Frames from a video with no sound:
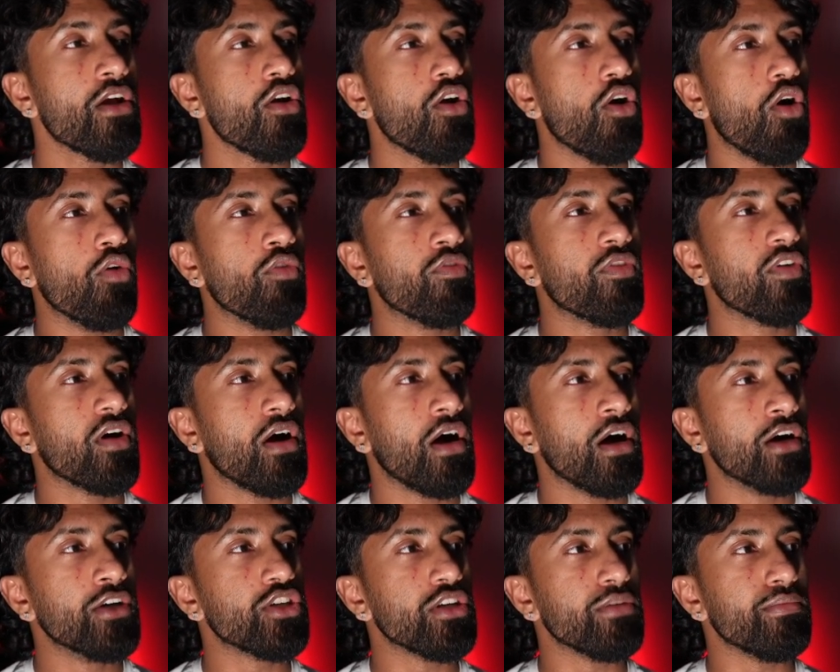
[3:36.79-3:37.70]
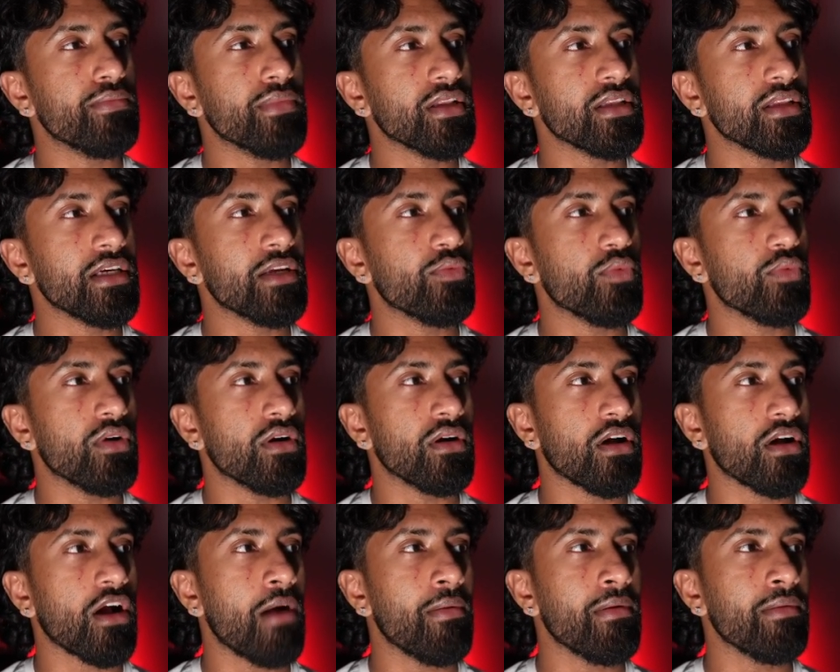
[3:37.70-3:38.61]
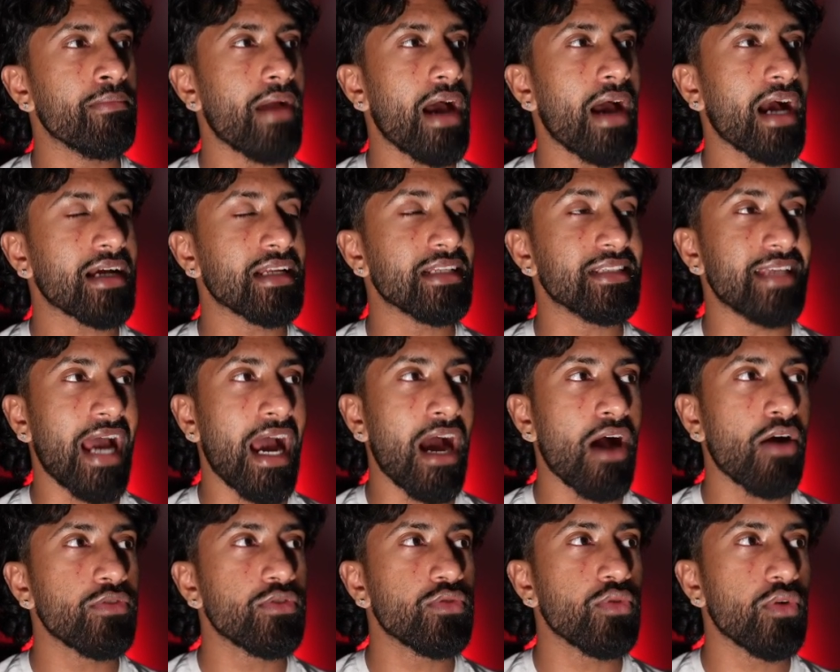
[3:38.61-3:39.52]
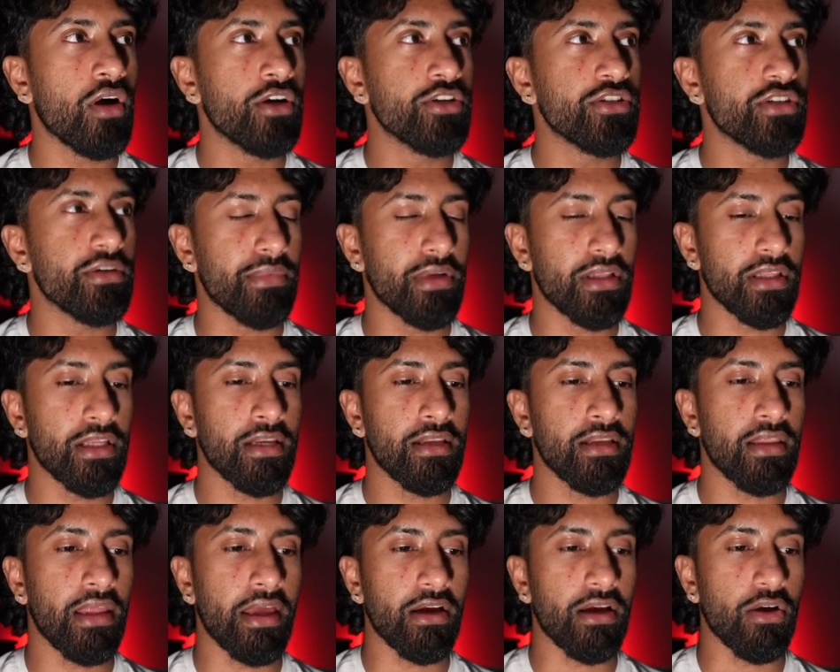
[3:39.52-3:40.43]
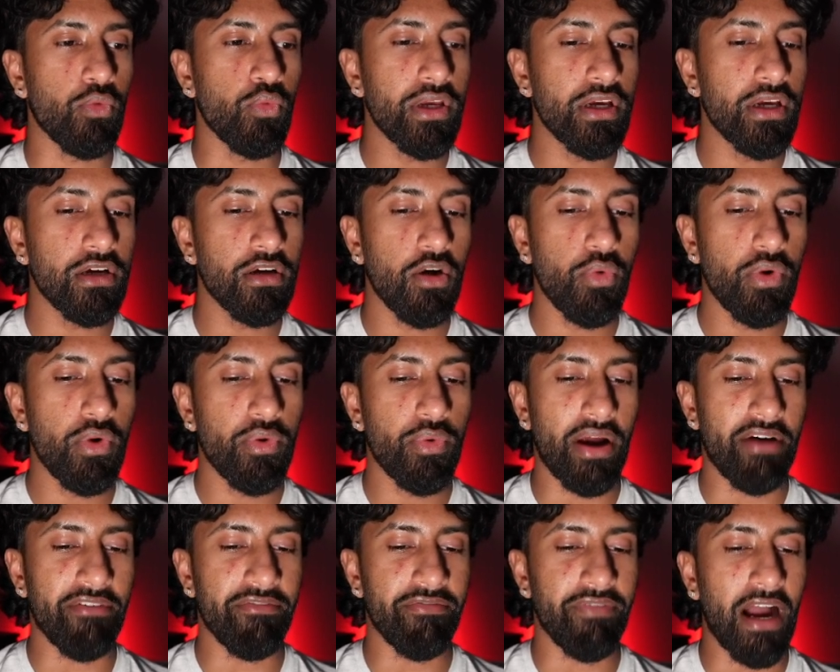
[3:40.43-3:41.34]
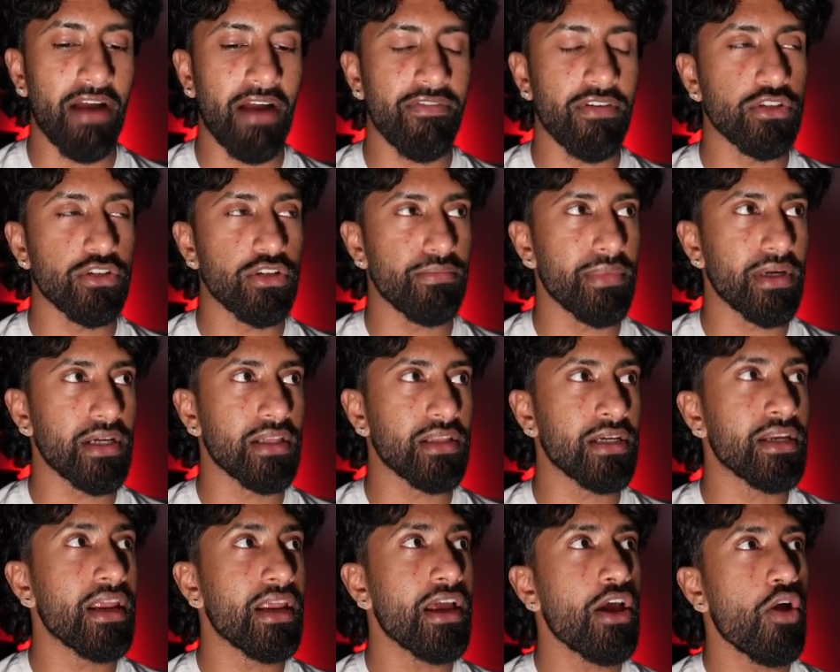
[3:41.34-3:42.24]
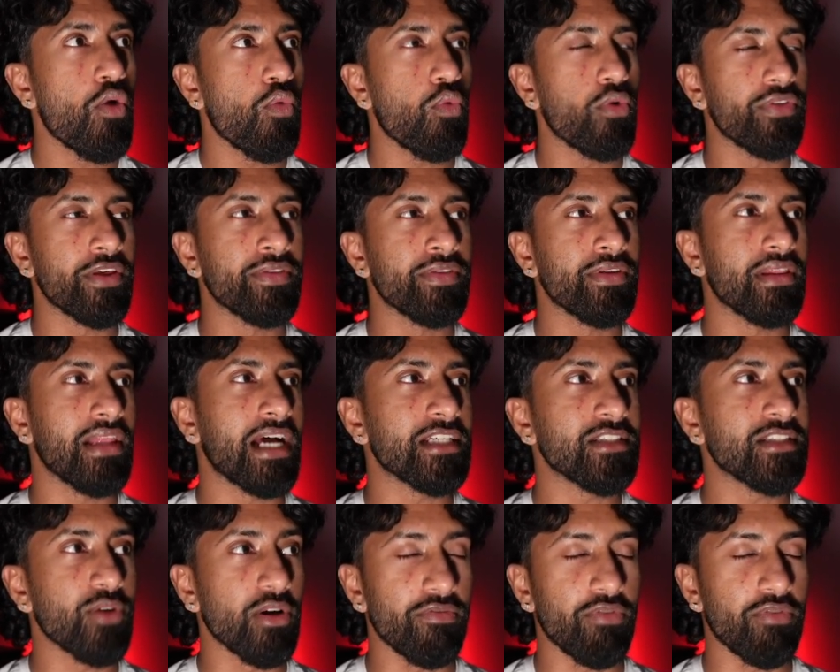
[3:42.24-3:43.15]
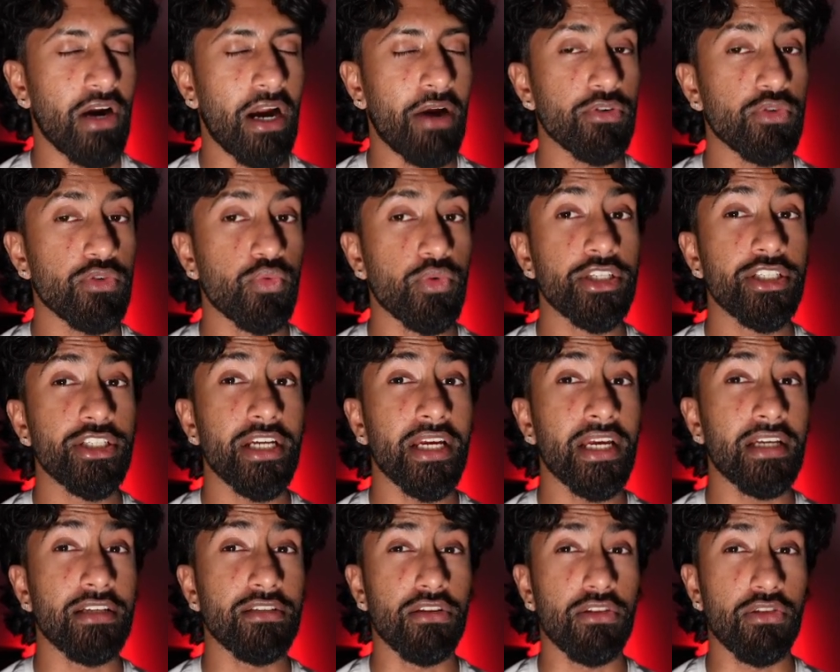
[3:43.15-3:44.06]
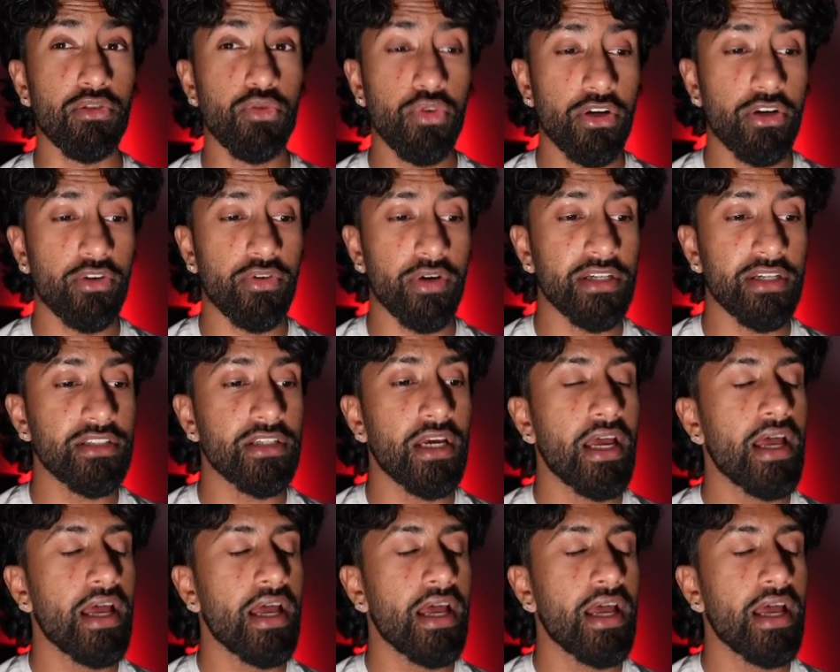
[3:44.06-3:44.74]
Over 100 million. We're coming back down to 100 million. Like a week ago, we were at 500 million within the last 24 hours, which is ludicrous.